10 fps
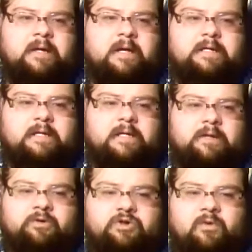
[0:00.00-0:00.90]
It's a
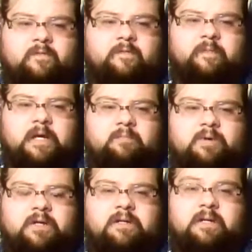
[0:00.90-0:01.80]
little short for me,
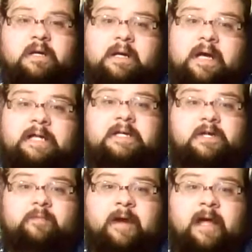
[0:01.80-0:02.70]
but I tend
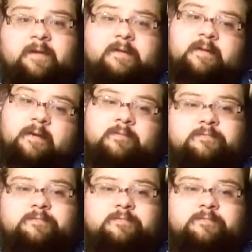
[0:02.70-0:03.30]
to rant, so.